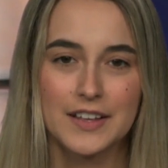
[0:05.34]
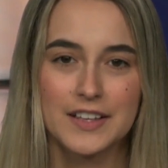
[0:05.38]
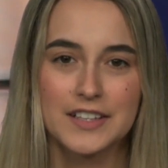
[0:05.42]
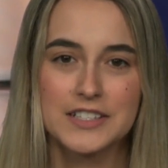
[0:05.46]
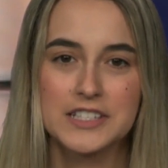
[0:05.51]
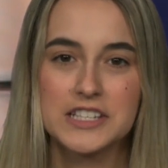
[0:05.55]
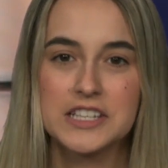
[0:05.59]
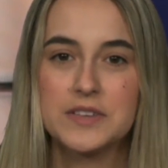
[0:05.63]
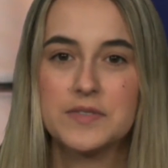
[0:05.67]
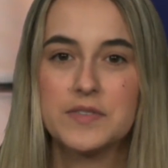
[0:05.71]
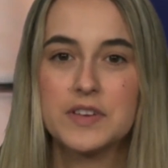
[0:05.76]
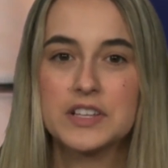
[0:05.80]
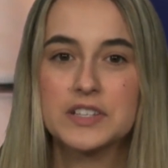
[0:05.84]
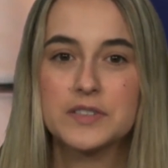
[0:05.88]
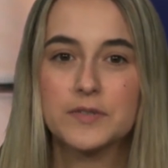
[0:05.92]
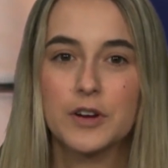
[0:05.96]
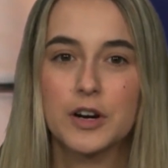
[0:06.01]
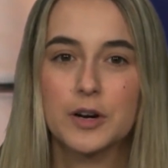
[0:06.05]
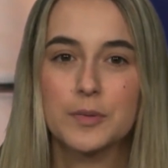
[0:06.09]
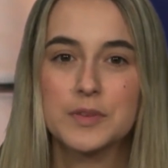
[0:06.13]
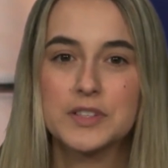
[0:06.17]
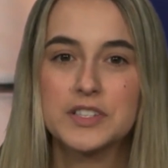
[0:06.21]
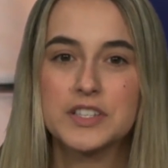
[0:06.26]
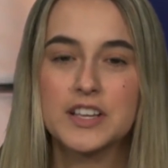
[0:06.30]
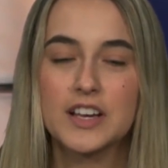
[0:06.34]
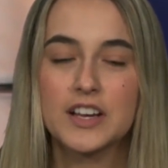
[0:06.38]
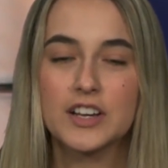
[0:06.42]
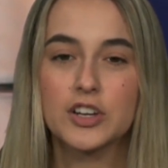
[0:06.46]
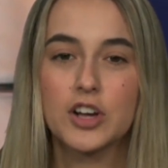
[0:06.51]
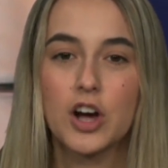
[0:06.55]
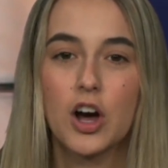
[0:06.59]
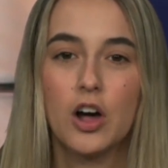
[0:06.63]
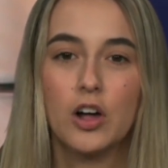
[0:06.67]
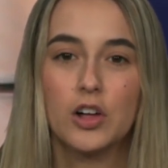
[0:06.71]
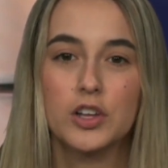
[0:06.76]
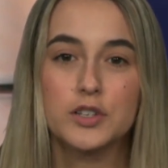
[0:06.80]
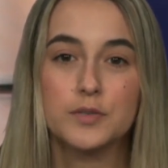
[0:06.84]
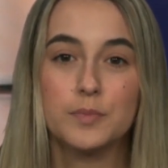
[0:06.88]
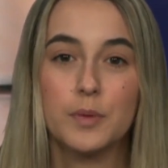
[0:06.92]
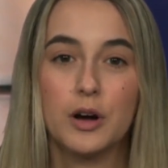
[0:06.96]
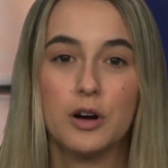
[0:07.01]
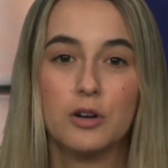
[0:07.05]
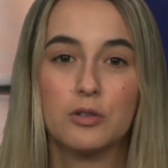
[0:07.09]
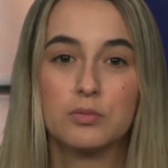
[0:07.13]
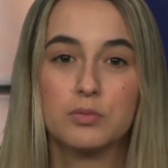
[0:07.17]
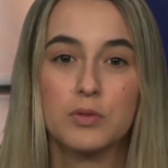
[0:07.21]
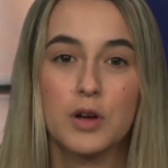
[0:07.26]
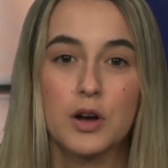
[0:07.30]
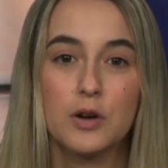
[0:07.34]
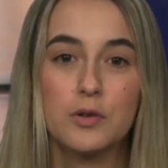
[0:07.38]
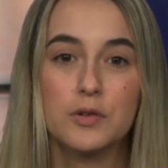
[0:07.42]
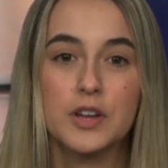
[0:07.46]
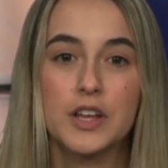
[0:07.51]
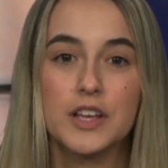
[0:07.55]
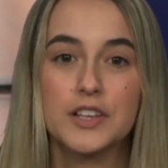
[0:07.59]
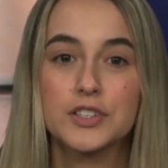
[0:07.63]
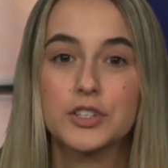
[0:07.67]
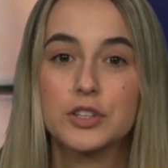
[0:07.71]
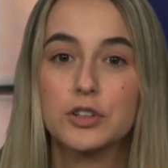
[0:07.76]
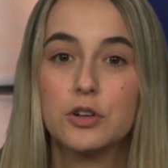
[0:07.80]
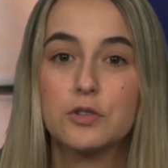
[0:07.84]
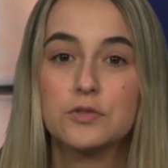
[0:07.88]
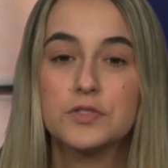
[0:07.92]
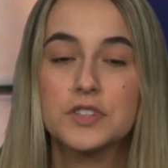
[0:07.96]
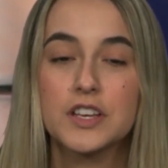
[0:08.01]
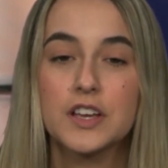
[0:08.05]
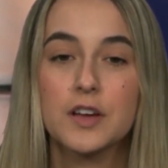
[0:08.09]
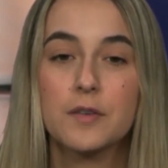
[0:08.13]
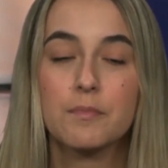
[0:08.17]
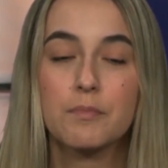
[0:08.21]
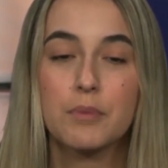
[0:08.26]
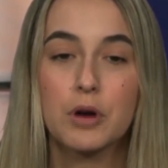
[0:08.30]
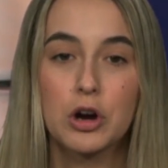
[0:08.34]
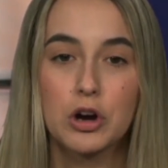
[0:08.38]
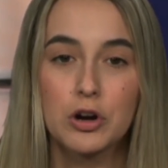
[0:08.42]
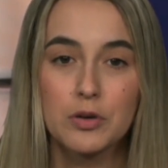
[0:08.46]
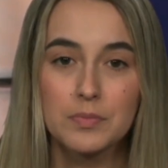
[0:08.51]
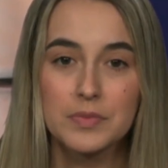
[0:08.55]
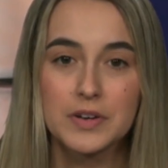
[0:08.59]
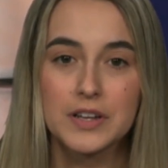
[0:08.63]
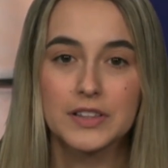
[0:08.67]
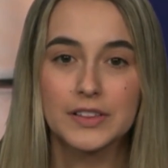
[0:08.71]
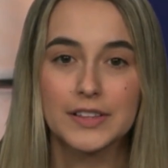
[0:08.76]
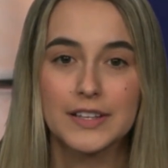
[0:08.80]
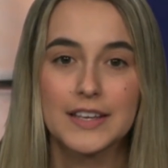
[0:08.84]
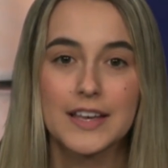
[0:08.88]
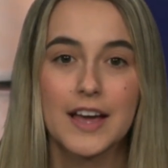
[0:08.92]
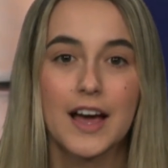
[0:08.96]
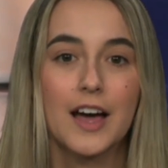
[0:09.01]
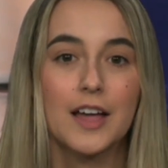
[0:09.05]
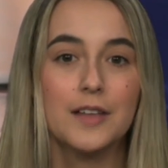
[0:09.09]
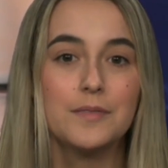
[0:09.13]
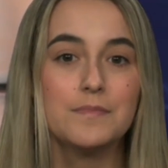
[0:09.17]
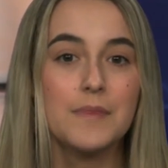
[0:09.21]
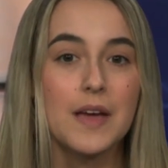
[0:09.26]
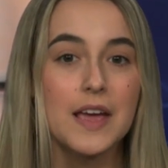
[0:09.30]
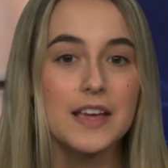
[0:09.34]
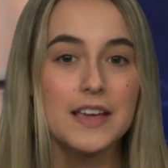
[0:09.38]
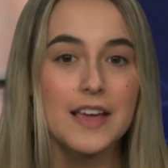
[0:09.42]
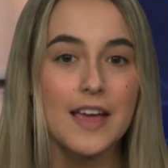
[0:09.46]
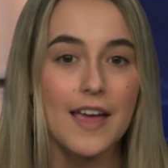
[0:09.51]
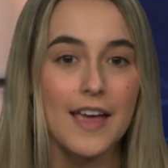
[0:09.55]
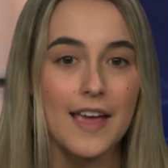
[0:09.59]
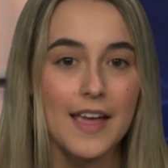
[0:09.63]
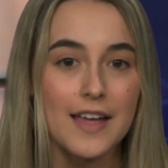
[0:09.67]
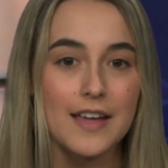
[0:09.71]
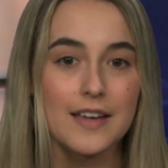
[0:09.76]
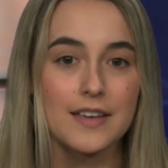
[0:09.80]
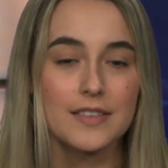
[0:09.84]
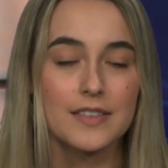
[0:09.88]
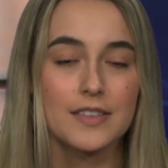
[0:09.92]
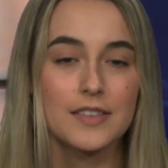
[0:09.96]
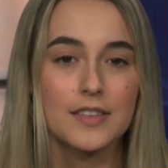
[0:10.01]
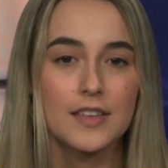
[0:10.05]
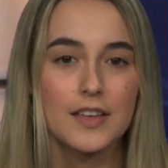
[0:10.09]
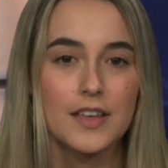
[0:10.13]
CVS Pharmacy on College Mall Road is closing permanently on May 8th.